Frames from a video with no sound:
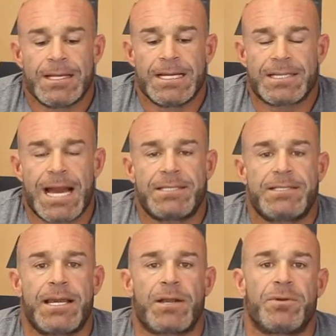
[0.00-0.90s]
is I
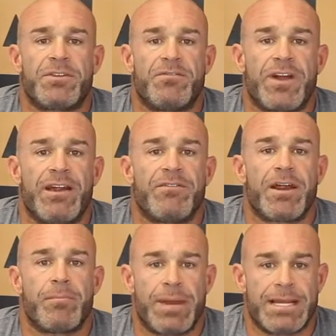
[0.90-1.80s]
stick with the very,
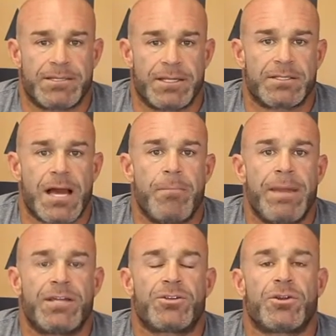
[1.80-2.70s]
very basics. I
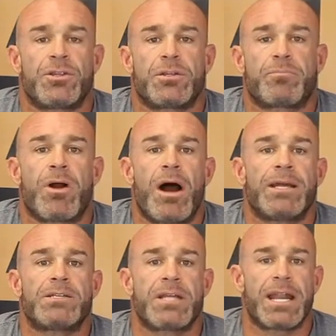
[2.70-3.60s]
make sure that the
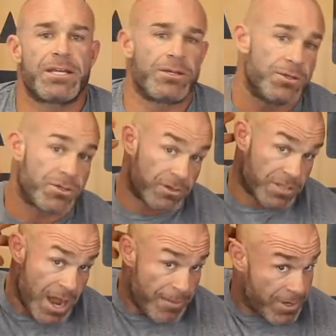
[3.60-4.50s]
products that I use are
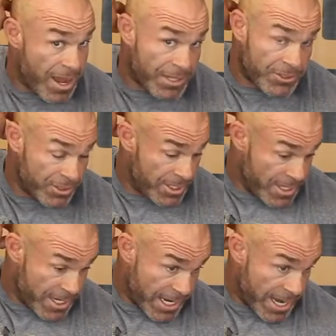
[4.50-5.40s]
top notch,
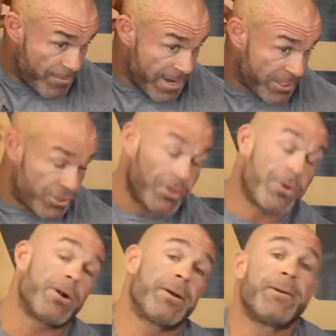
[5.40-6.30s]
and I make
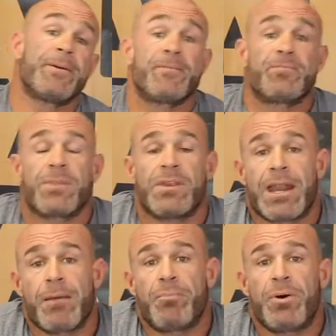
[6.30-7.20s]
sure that
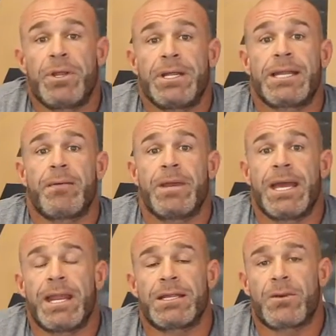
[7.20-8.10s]
I'm putting them
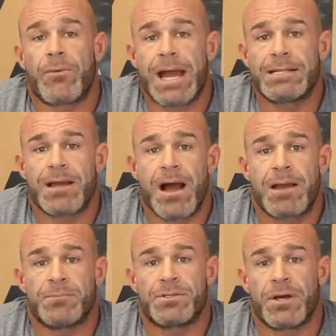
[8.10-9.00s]
in at the right
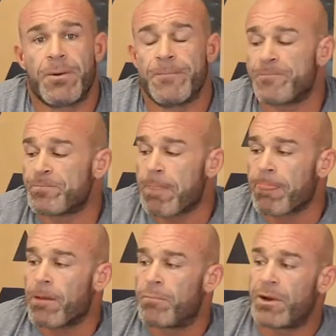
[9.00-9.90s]
time. So
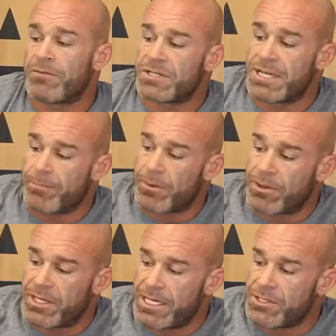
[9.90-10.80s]
for
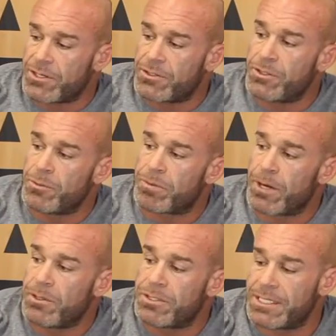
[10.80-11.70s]
example, these are 2
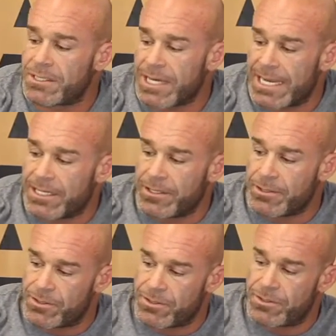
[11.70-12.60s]
proteins that I
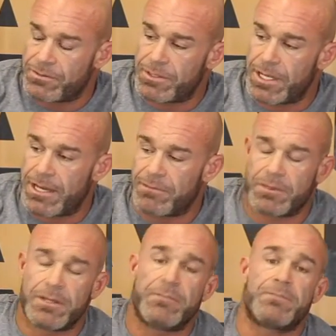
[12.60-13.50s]
use,
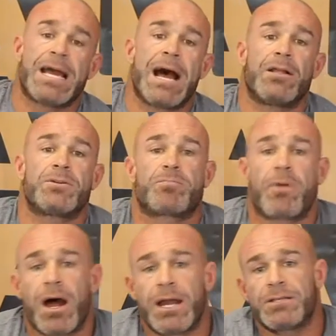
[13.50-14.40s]
the Talos
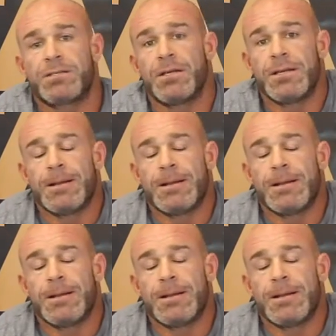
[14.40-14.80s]
products.